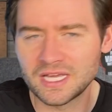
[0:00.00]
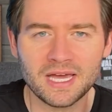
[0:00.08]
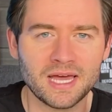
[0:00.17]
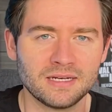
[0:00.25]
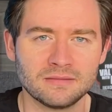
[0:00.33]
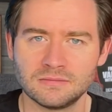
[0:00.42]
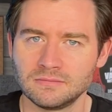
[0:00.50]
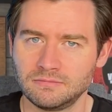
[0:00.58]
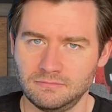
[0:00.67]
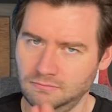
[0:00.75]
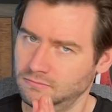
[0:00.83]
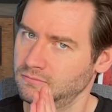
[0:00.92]
Yen
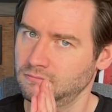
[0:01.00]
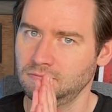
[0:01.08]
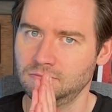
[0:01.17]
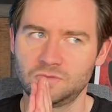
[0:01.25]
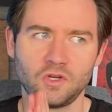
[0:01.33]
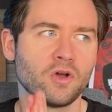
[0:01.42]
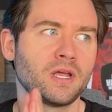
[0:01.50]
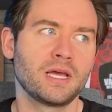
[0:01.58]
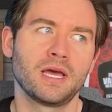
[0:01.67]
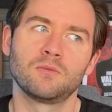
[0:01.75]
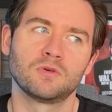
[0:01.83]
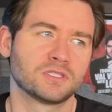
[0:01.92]

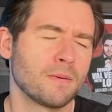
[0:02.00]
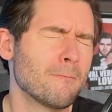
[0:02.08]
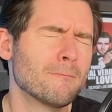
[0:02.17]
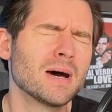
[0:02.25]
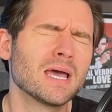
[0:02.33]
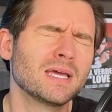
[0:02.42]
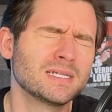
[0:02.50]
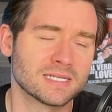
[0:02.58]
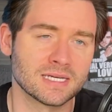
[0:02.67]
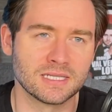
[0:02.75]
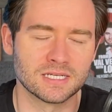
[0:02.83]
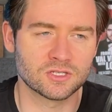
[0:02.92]
was
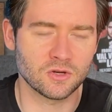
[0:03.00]
amazing in this.